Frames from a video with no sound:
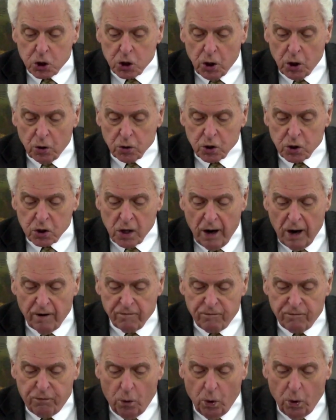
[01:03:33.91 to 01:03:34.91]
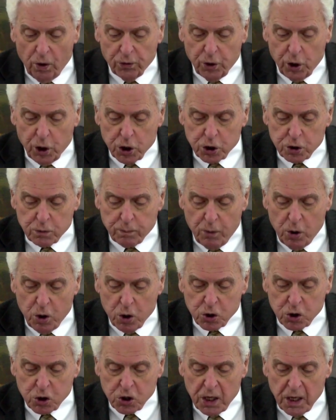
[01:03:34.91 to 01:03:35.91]
shall send forth his
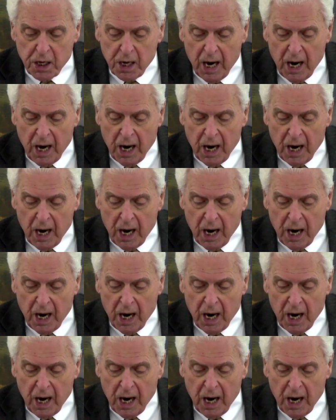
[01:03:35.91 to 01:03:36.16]
mercy